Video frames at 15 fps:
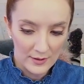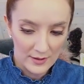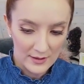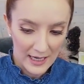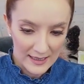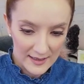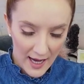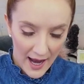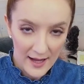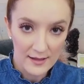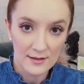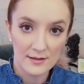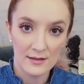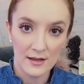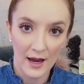
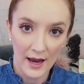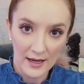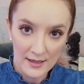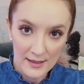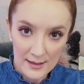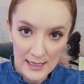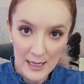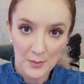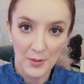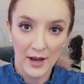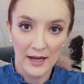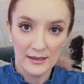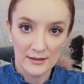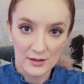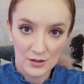intense and deep
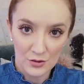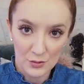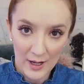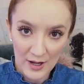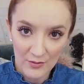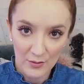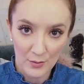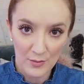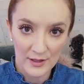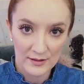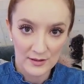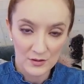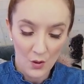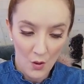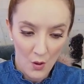and straight from the
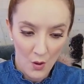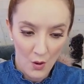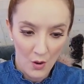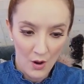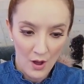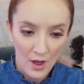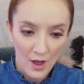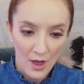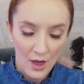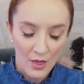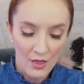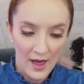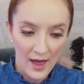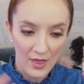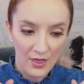soul
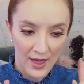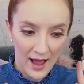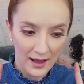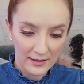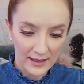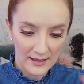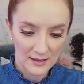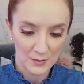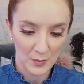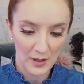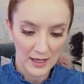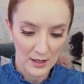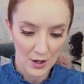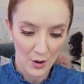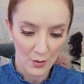that lets me
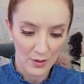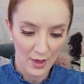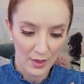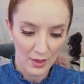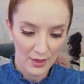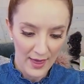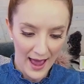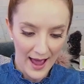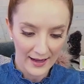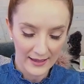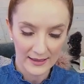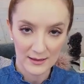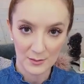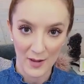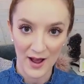know that
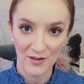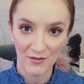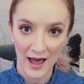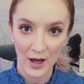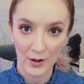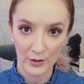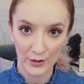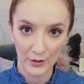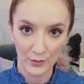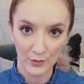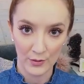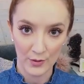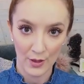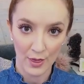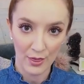is my value.
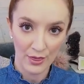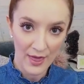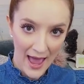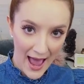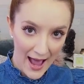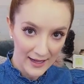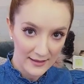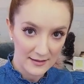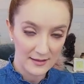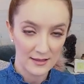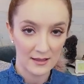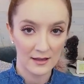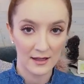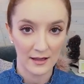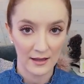That's
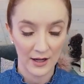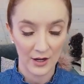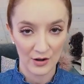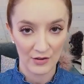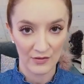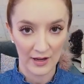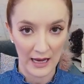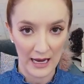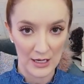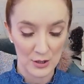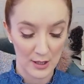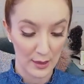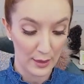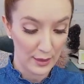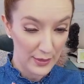the
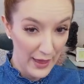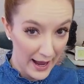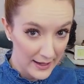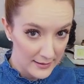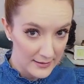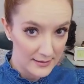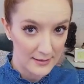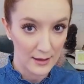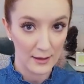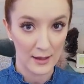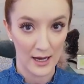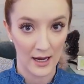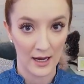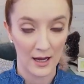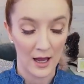clarification. That's the
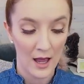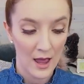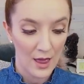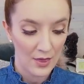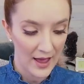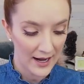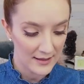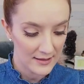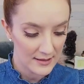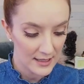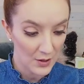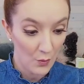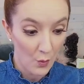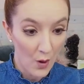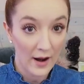thing. That's the
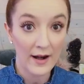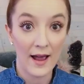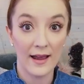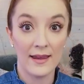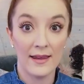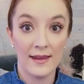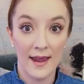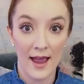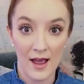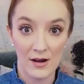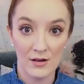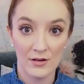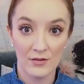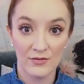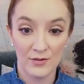what I get
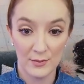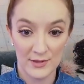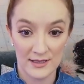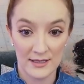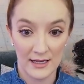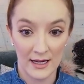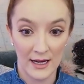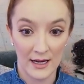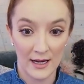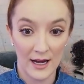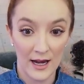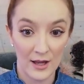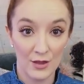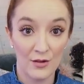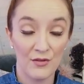from singing
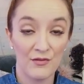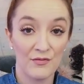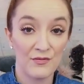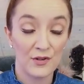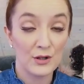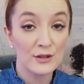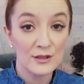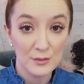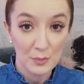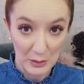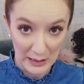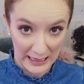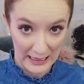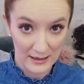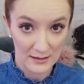in the first
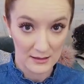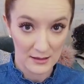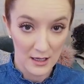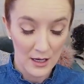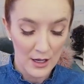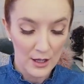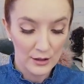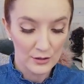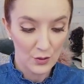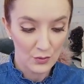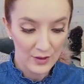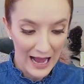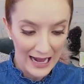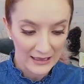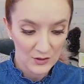place. So
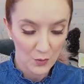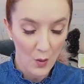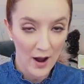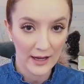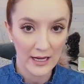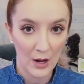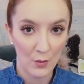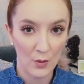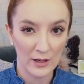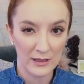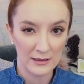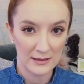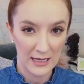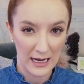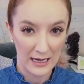that's why I want to
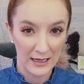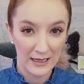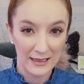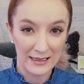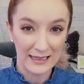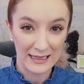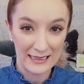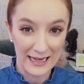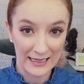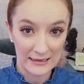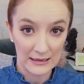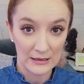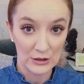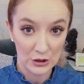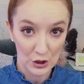stay
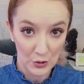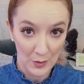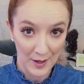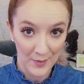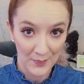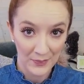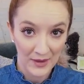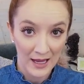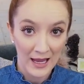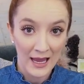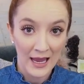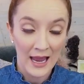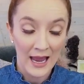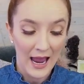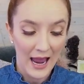connected to it.
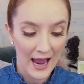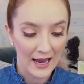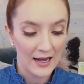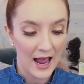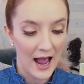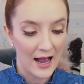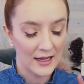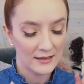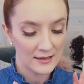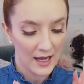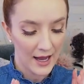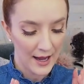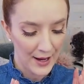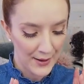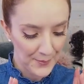And as
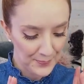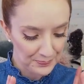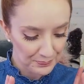I